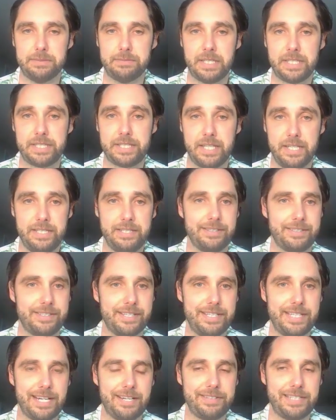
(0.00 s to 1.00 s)

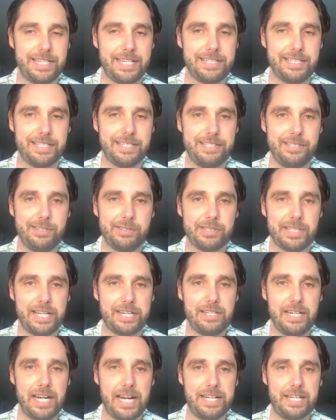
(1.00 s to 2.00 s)
Send out that
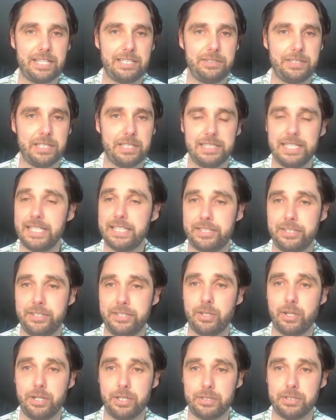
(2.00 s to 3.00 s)
newsletter and include a link to
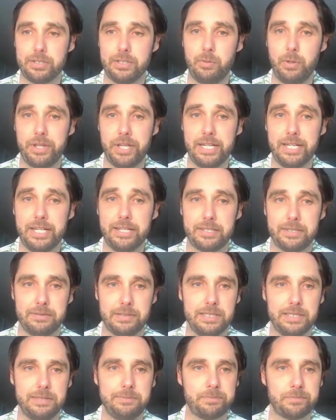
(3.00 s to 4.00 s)
your article within it.
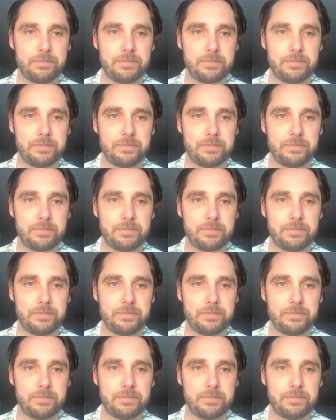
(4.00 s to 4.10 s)
Right?